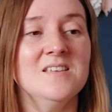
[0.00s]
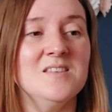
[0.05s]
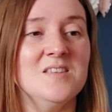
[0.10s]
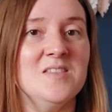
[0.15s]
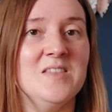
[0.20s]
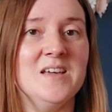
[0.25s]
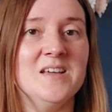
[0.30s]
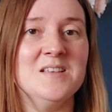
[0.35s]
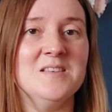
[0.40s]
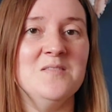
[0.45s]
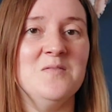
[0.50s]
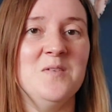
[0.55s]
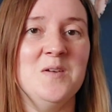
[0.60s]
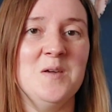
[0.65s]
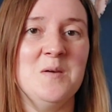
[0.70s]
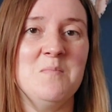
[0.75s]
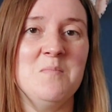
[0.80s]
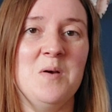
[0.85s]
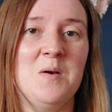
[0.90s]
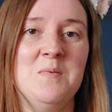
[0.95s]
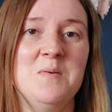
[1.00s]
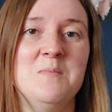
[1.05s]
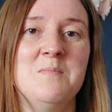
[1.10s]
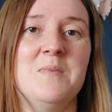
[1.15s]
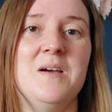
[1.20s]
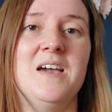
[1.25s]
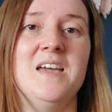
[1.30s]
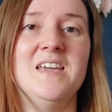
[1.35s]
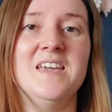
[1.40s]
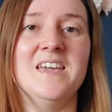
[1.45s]
So thanks for popping
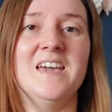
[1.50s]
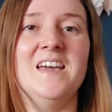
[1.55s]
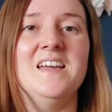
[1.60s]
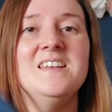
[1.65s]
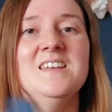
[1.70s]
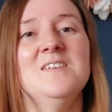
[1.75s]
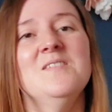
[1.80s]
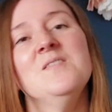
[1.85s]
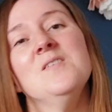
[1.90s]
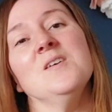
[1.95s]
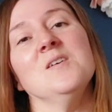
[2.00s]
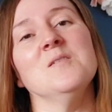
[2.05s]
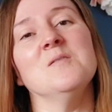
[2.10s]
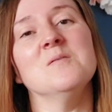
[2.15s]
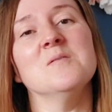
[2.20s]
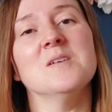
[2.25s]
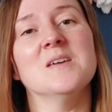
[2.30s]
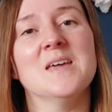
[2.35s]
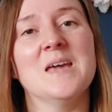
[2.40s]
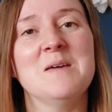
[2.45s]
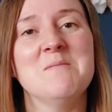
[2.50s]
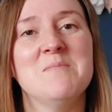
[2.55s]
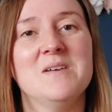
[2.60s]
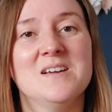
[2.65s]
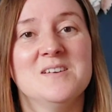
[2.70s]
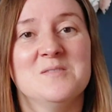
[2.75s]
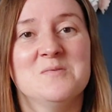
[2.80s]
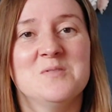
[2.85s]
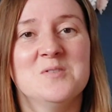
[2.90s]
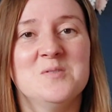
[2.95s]
by again if you came
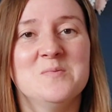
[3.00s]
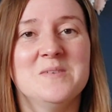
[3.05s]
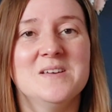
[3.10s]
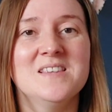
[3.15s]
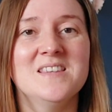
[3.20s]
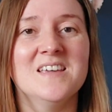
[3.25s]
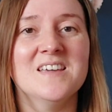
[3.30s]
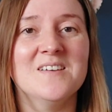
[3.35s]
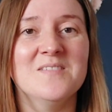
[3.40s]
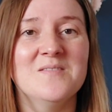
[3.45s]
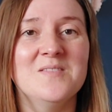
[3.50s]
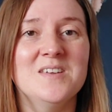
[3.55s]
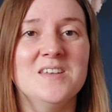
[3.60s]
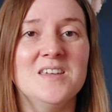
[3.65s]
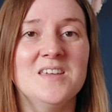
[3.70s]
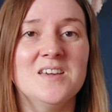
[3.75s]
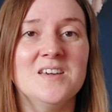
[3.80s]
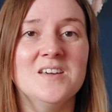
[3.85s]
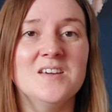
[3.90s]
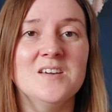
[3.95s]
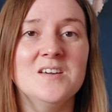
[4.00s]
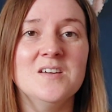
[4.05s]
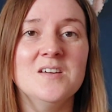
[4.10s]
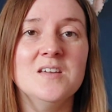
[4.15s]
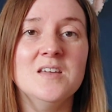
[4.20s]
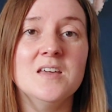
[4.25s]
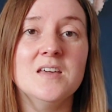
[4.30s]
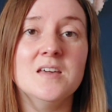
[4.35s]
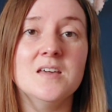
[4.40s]
back to watch my second video.